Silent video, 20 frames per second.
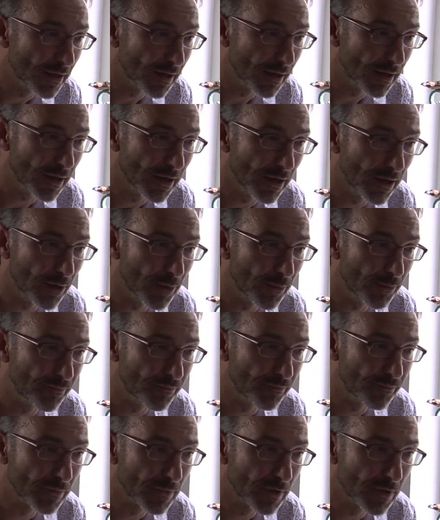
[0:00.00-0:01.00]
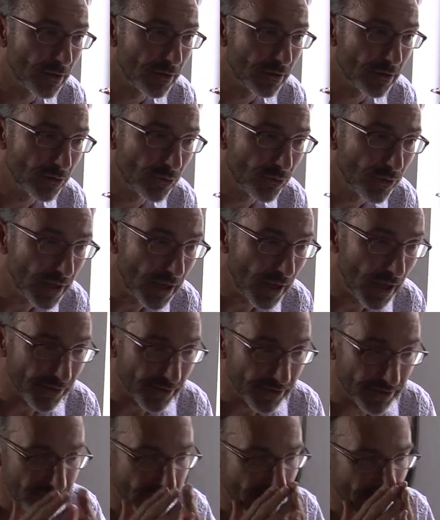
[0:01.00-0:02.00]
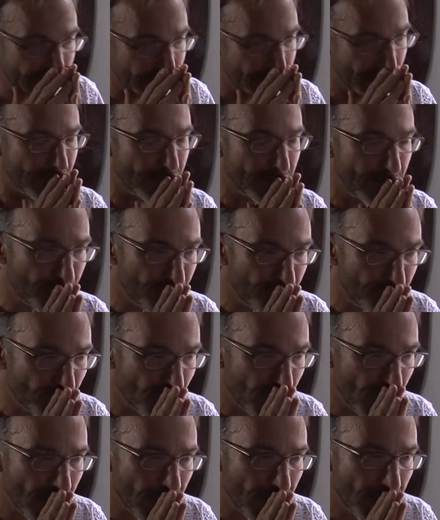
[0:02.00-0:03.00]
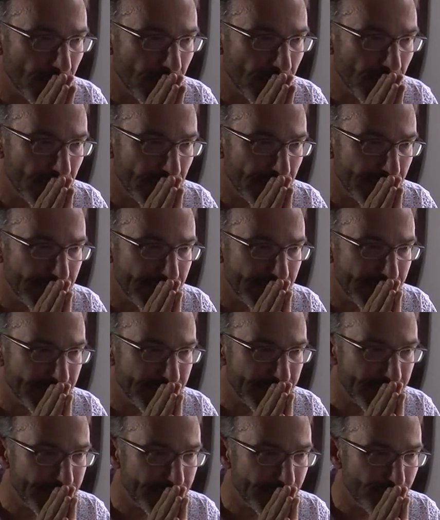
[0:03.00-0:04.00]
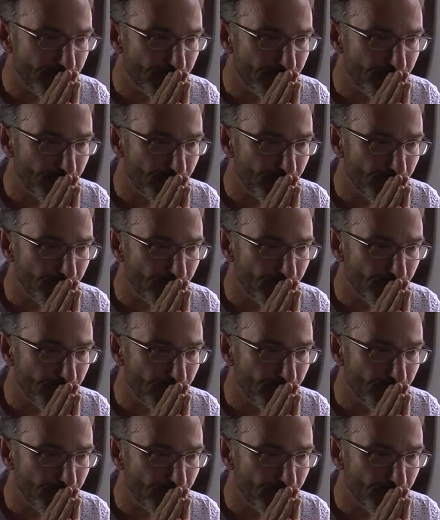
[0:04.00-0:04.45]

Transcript: um, to really understand that. Um,